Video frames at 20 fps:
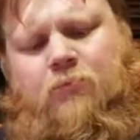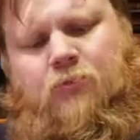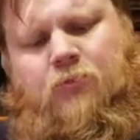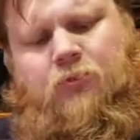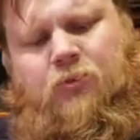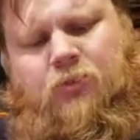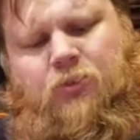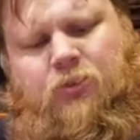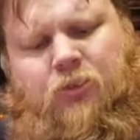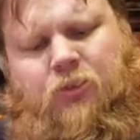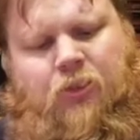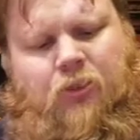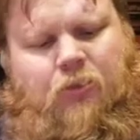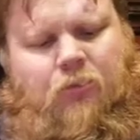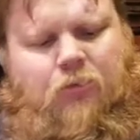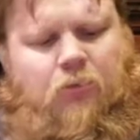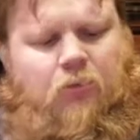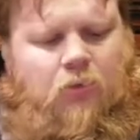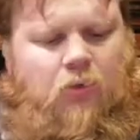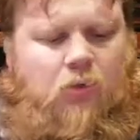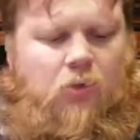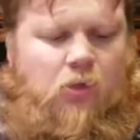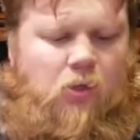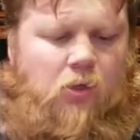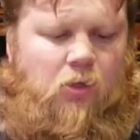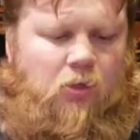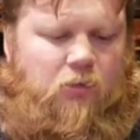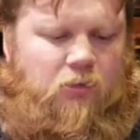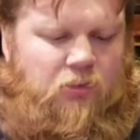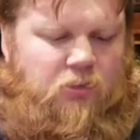Let's see.
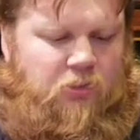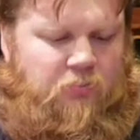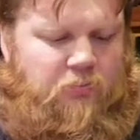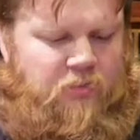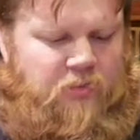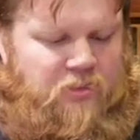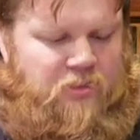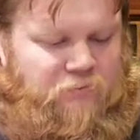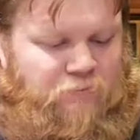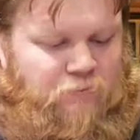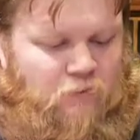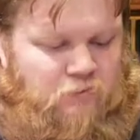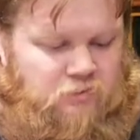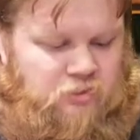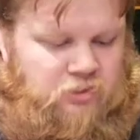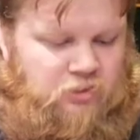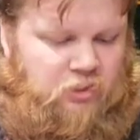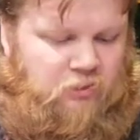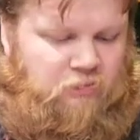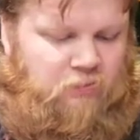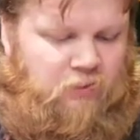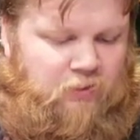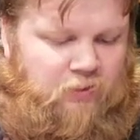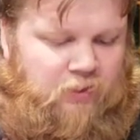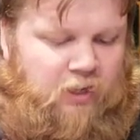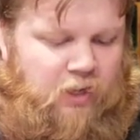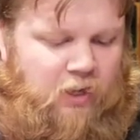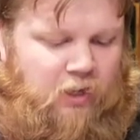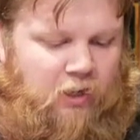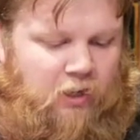Some of this fun stuff on
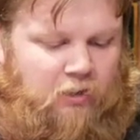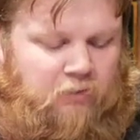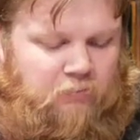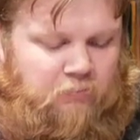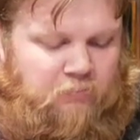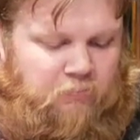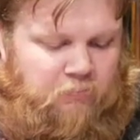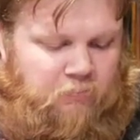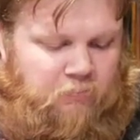the can.